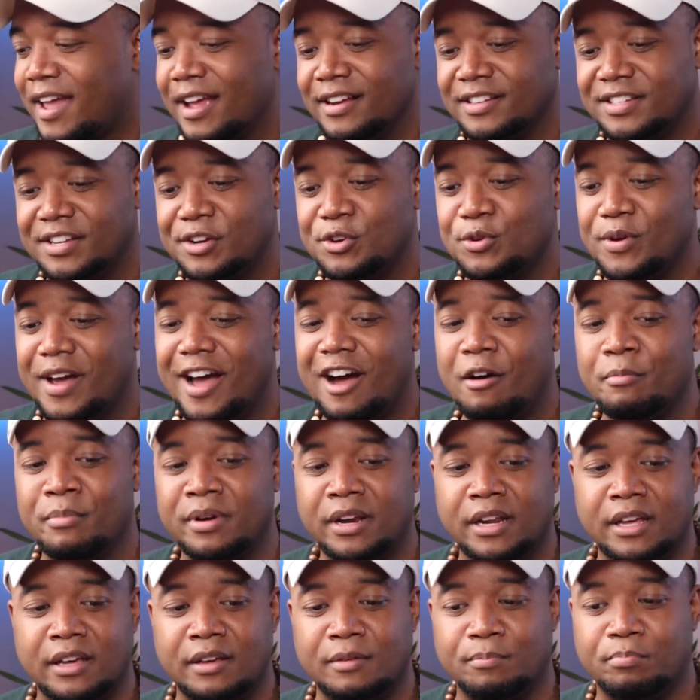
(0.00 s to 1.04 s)
I can't tell you how
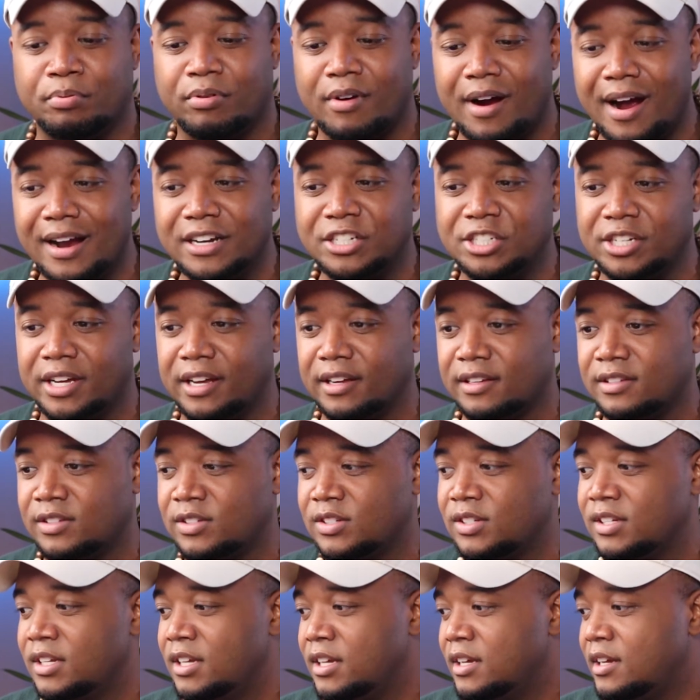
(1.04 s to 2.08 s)
many
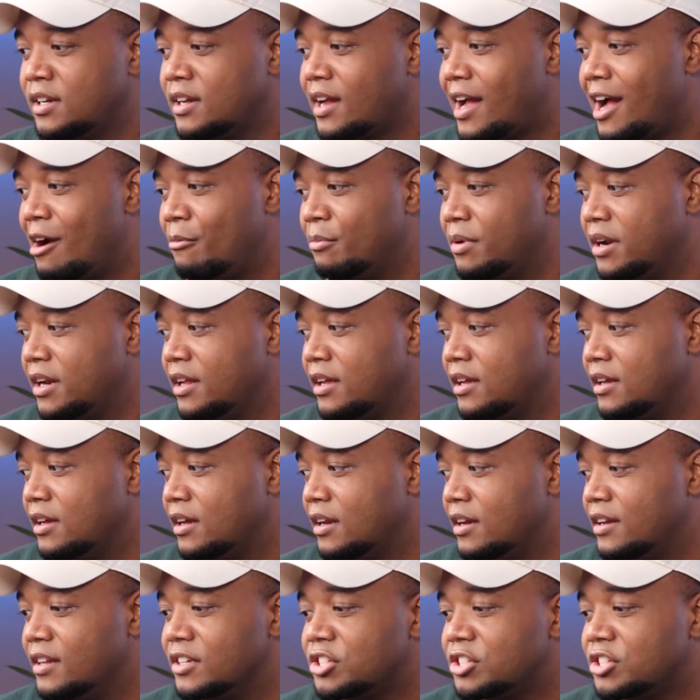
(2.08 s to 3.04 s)
projects, how many